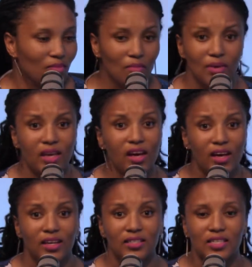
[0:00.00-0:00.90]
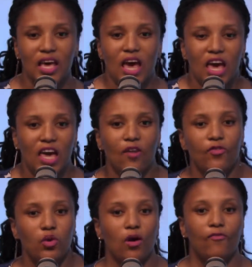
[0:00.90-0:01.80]
Because if
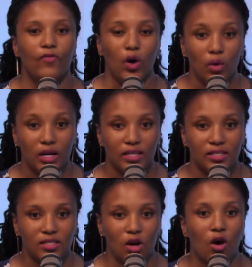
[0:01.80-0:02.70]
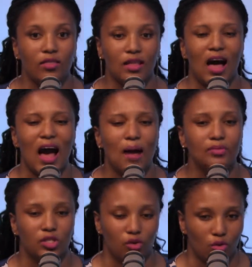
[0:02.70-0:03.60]
you are focused on the
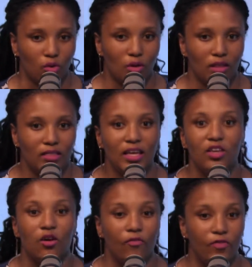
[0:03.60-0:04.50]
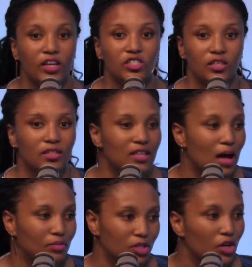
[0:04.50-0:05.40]
obstacle, then your vision is
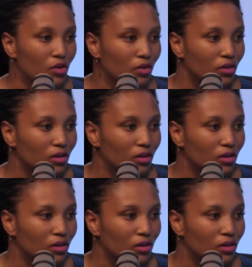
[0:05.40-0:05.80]
obscured.